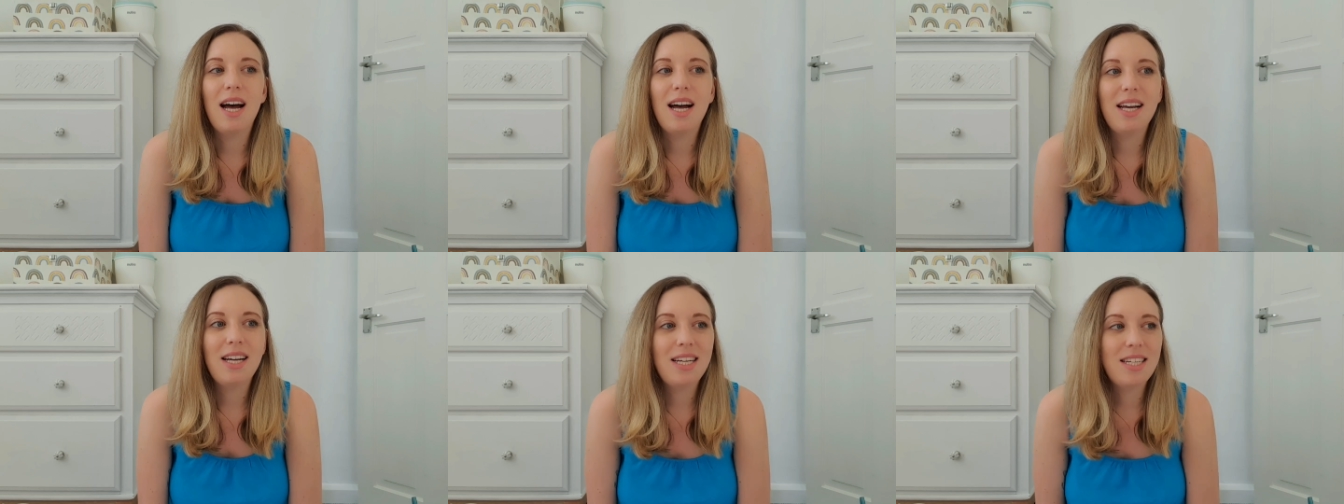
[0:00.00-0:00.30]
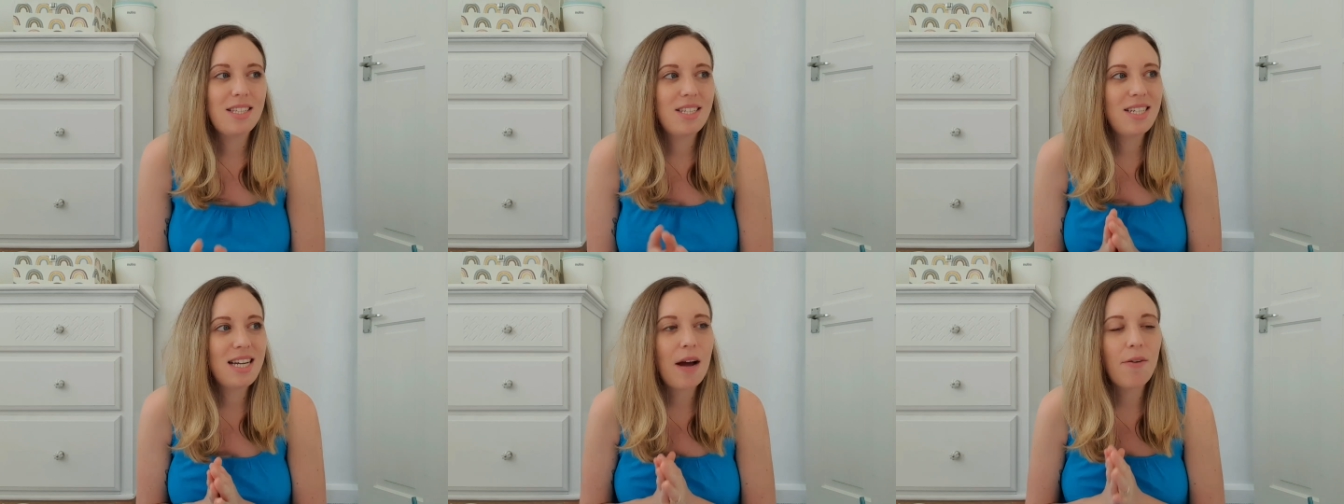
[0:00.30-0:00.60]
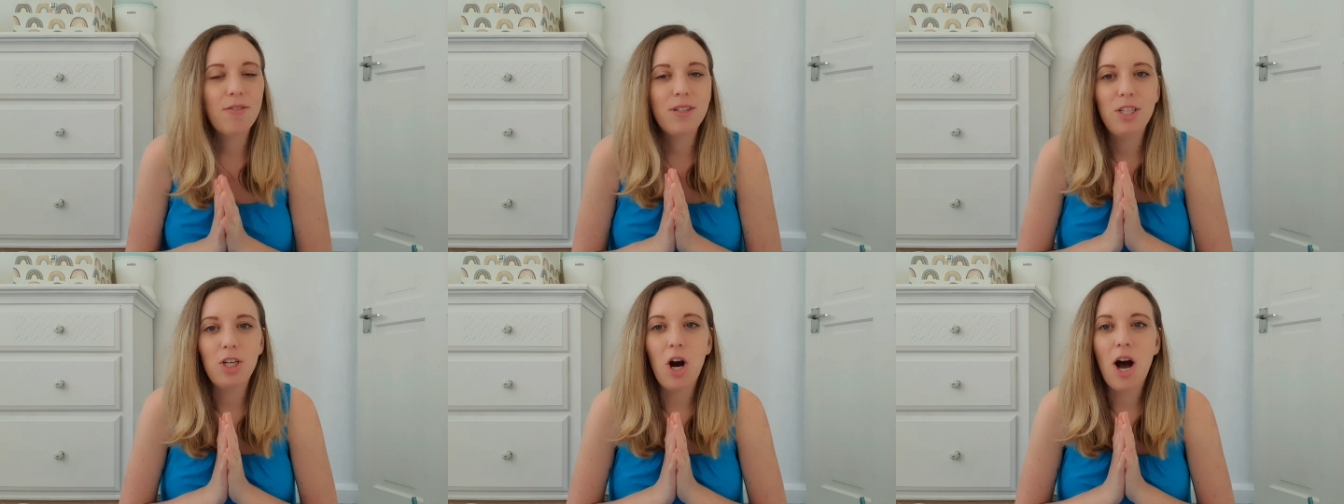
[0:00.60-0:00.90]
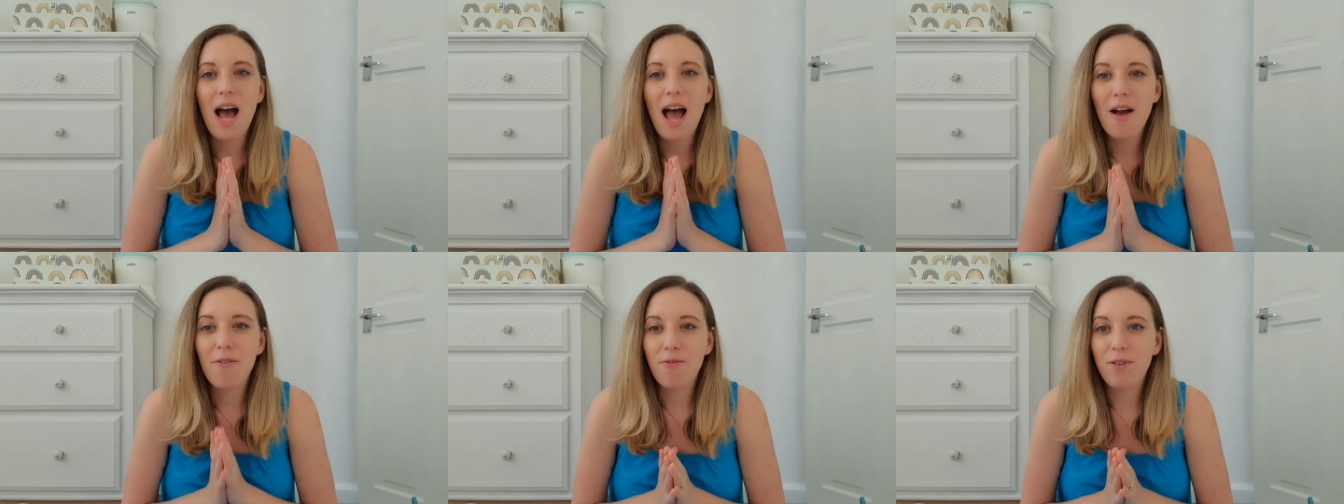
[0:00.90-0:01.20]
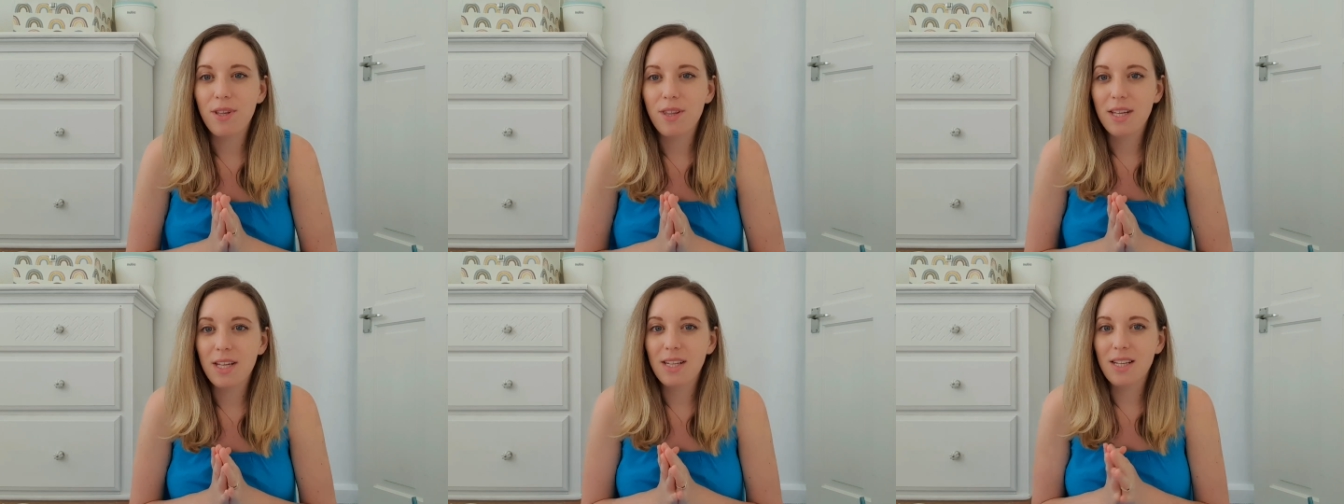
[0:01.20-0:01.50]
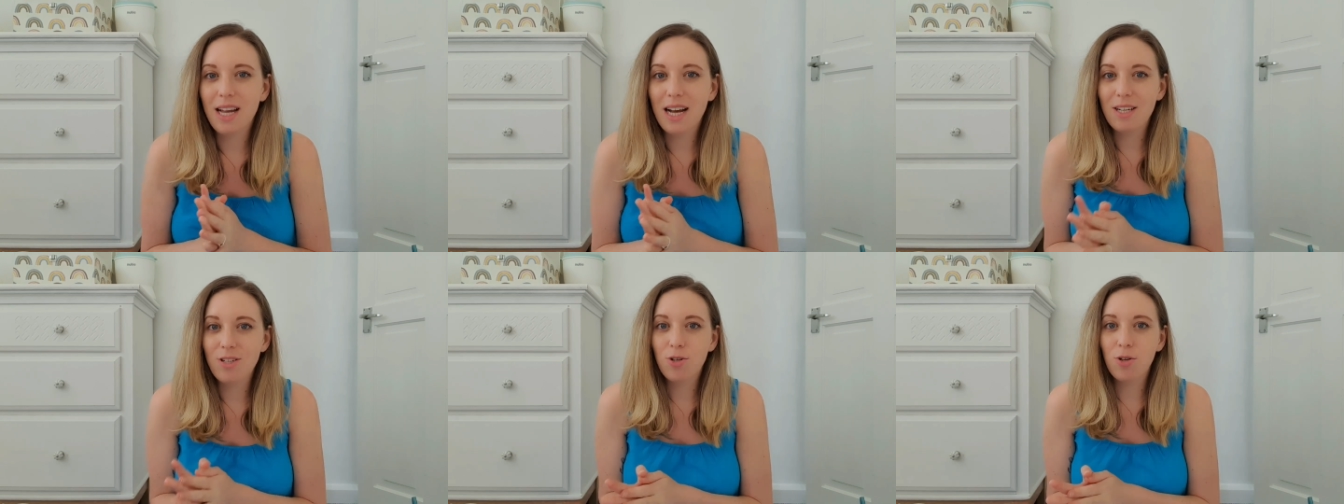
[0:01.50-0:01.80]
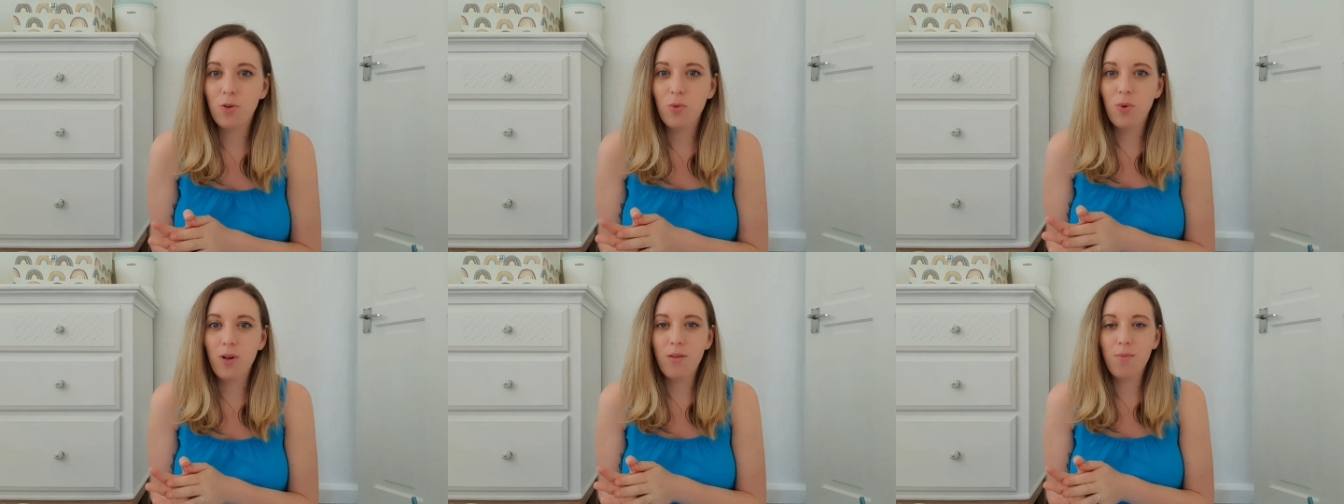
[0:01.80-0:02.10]
it's definitely not everything that I
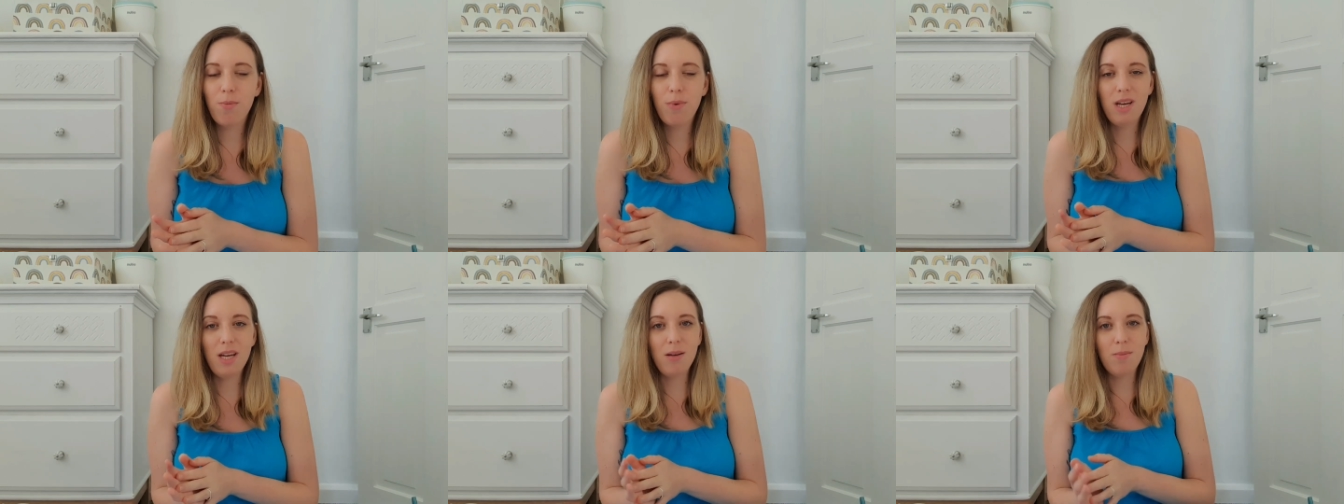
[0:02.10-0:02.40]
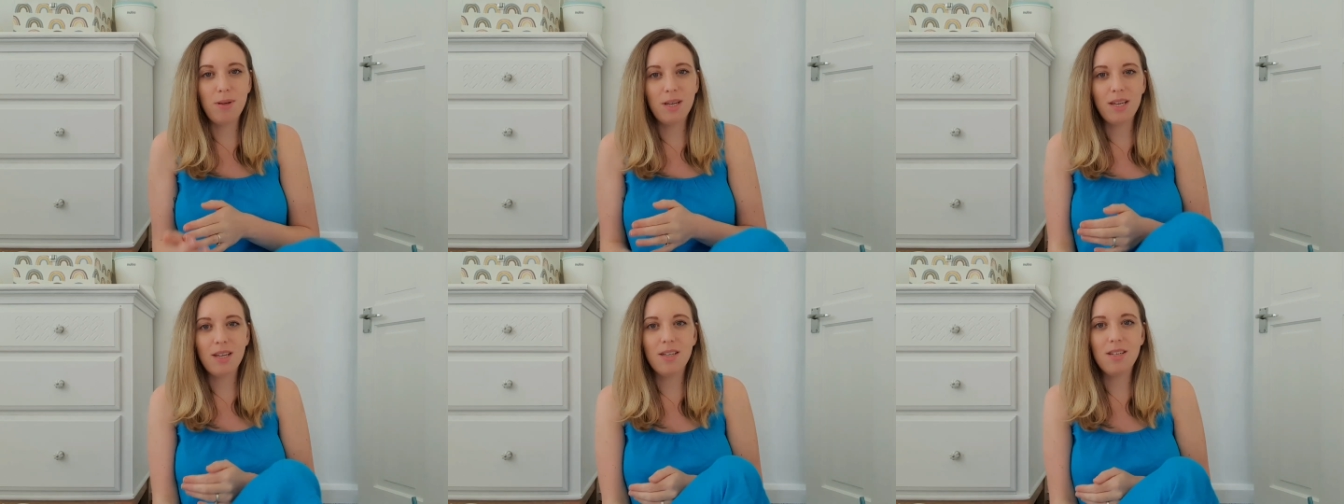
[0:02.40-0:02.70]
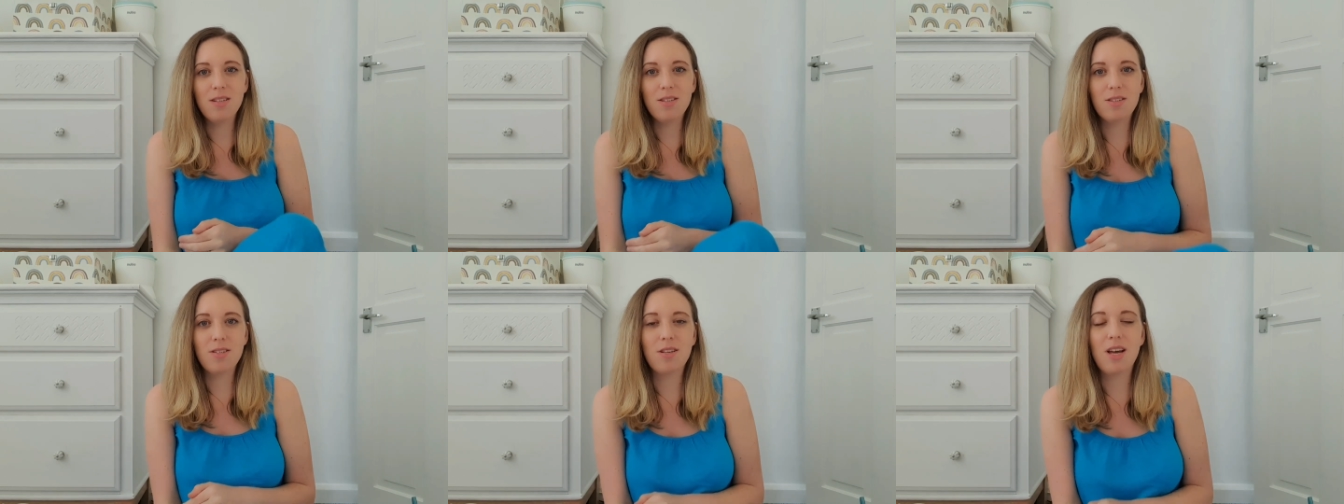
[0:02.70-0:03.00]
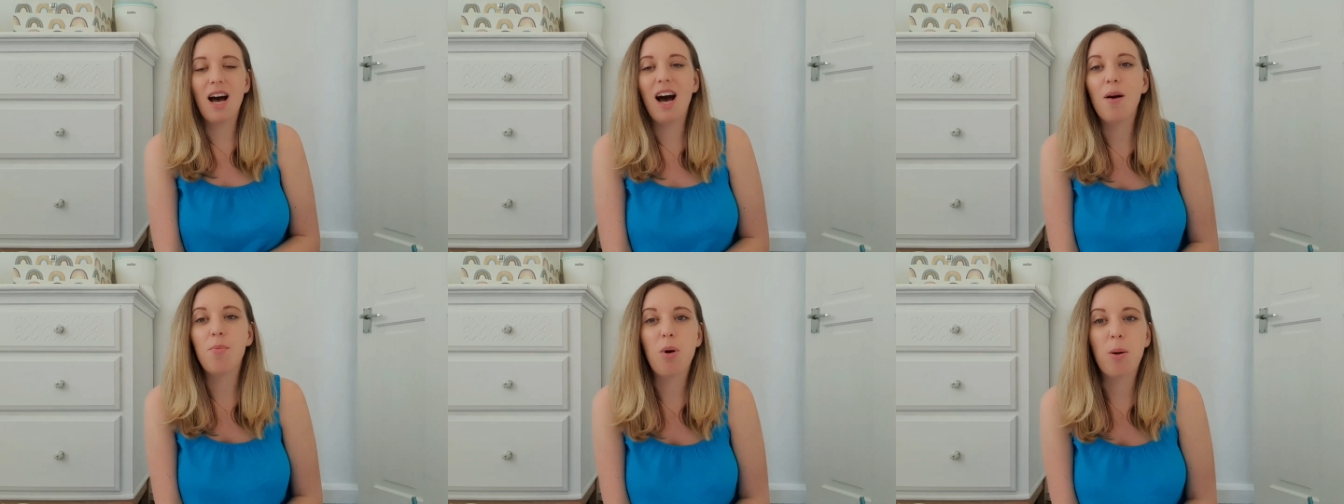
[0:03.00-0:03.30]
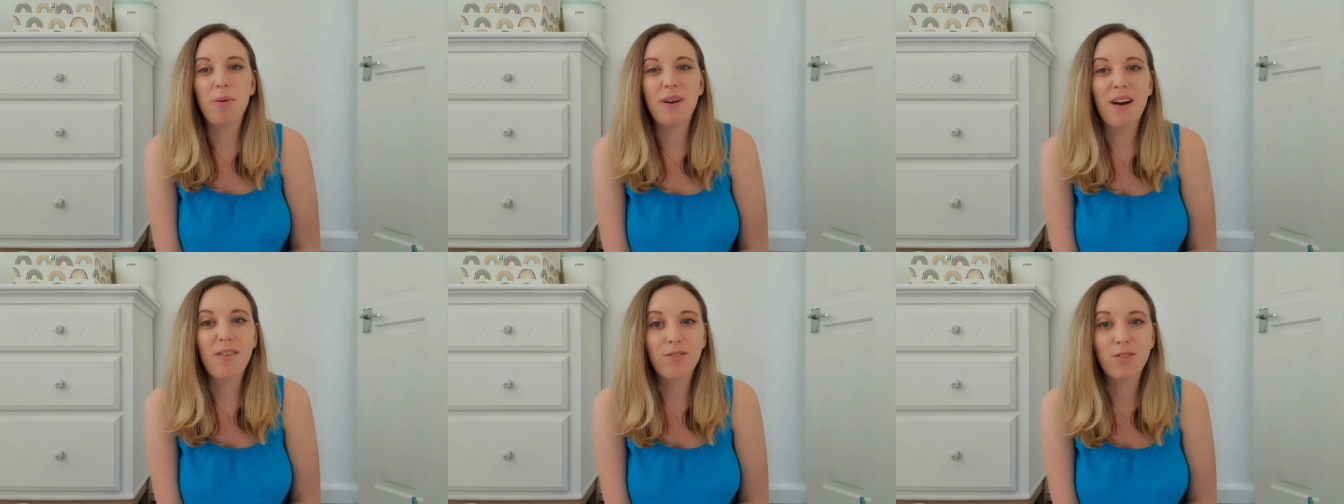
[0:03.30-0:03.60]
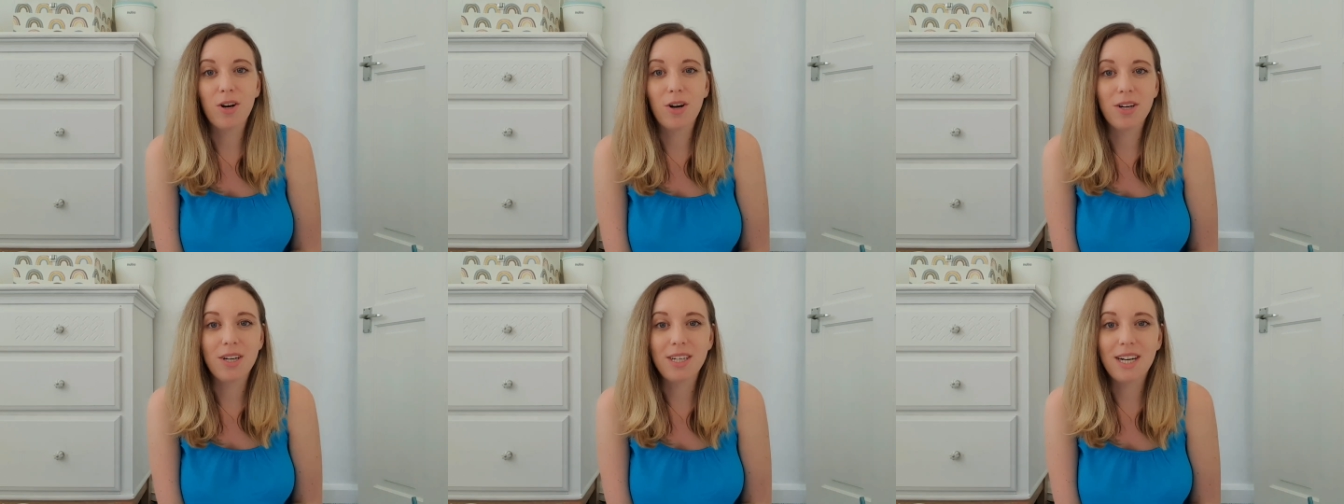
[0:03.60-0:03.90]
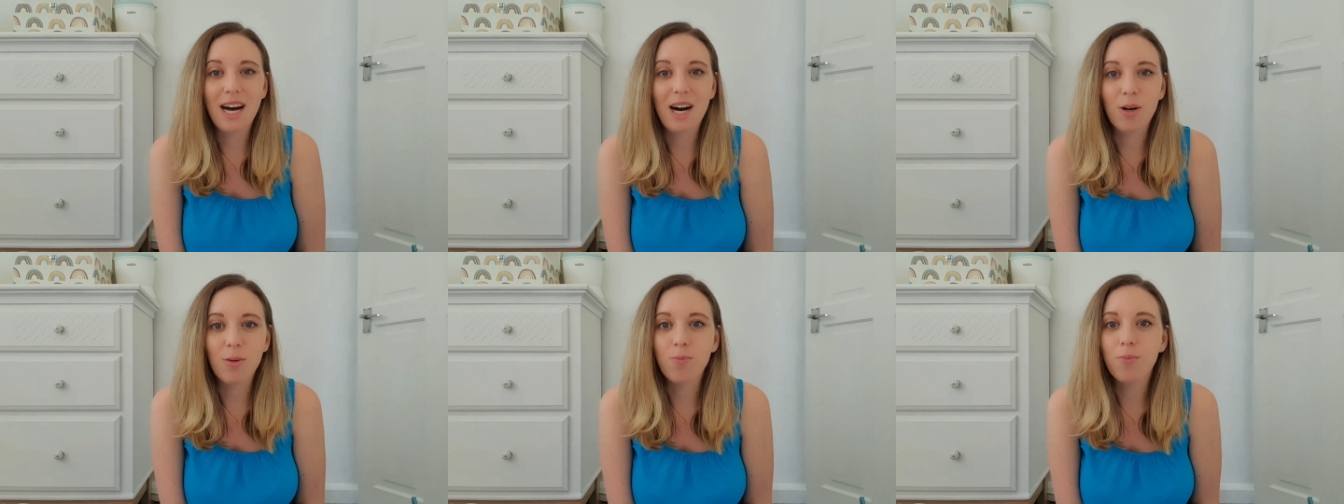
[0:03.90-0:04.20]
took with me because I probably haven't got it
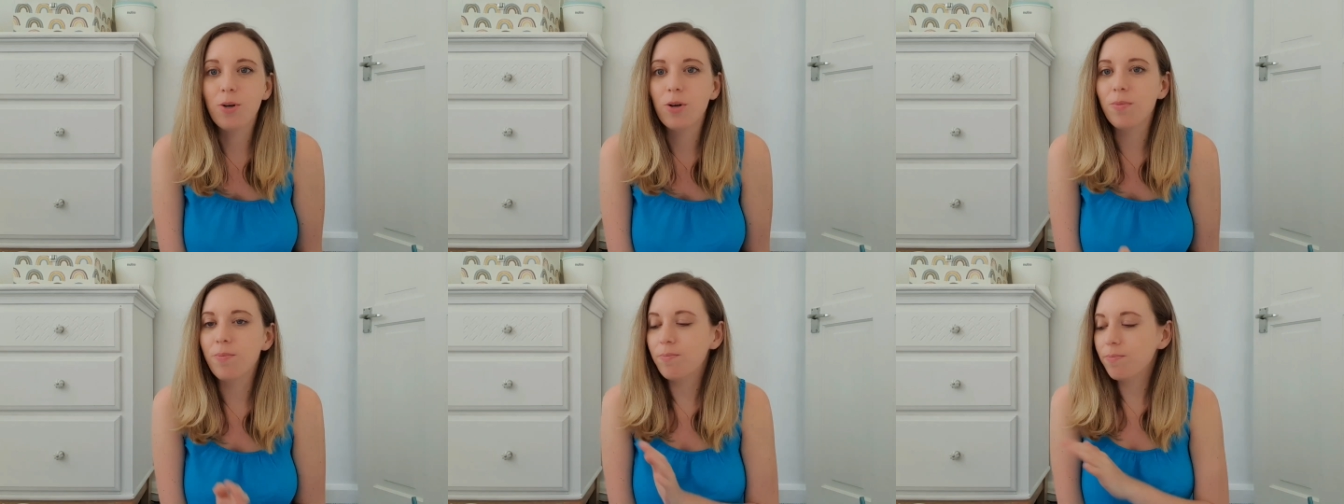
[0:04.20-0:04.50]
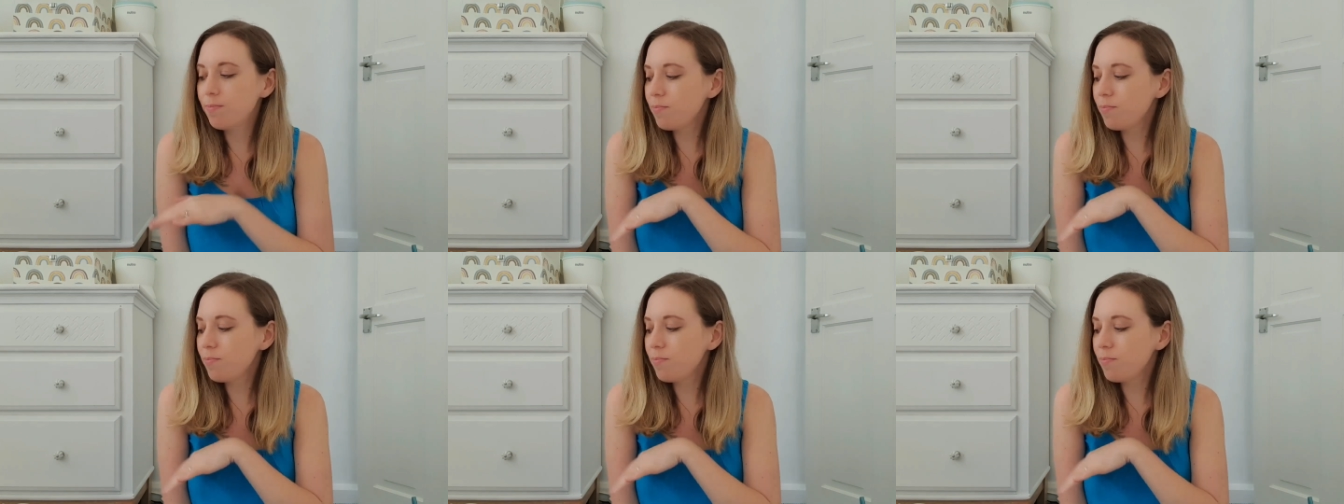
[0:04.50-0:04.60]
now, but